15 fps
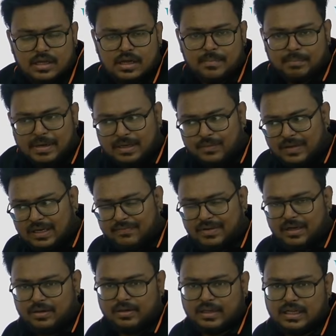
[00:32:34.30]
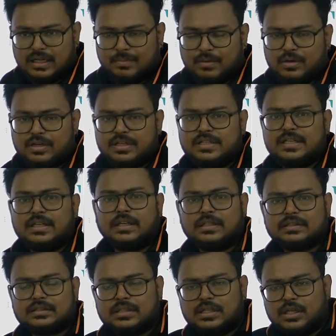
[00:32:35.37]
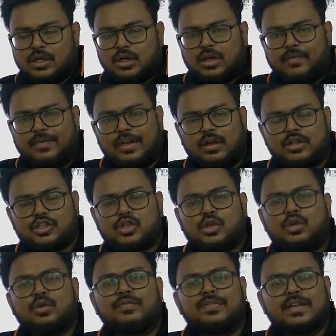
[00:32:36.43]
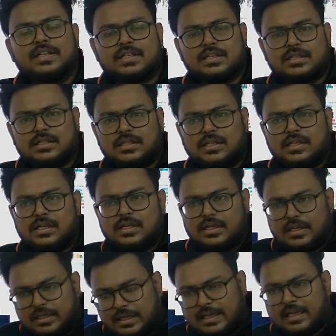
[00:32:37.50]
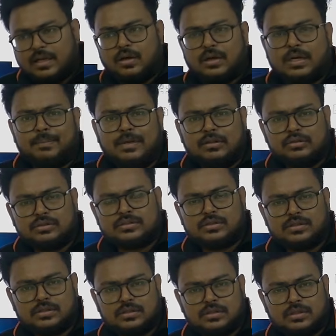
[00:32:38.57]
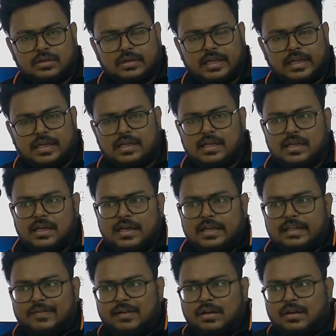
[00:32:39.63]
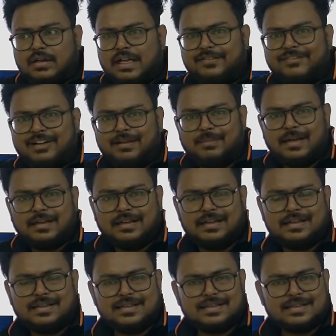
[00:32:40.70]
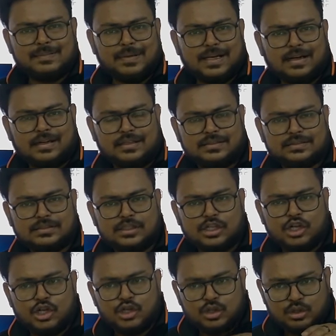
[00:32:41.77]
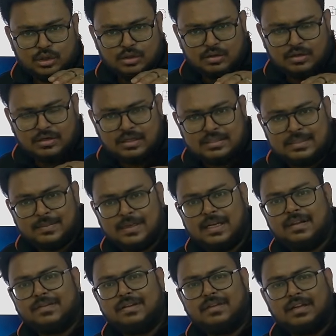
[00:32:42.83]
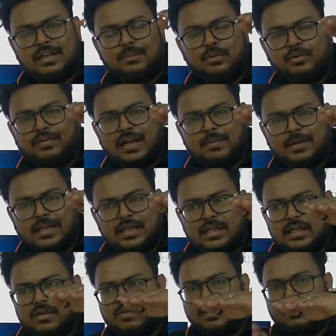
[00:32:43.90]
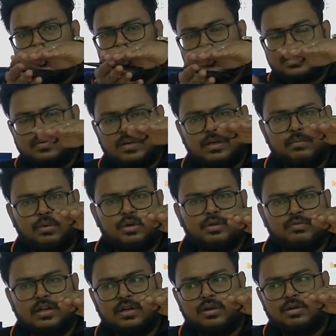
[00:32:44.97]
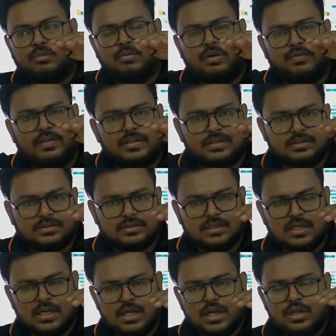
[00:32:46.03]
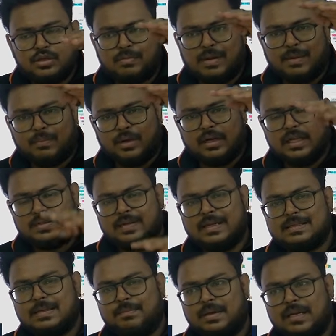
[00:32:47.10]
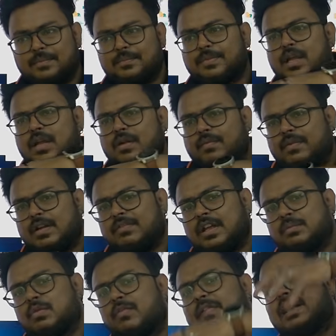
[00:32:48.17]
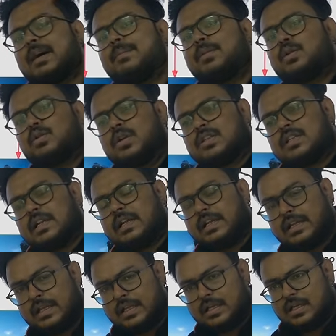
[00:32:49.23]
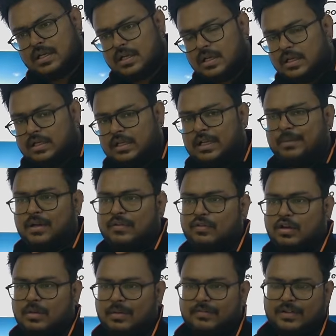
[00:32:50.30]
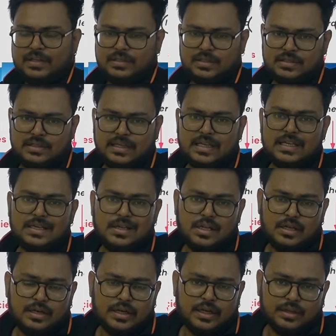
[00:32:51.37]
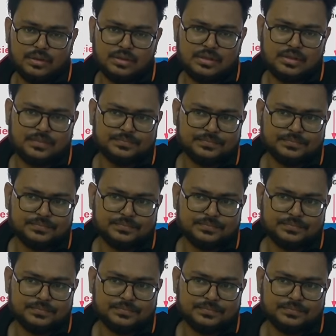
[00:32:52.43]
But when we are talking about genus, now we lost two features. They cannot reproduce, okay, and they will not have fundamental similarities. So similarly, when we come to family, we lost one or two more features. So my point is very simple. When we are moving up towards hierarchy, the number of common features they reduce.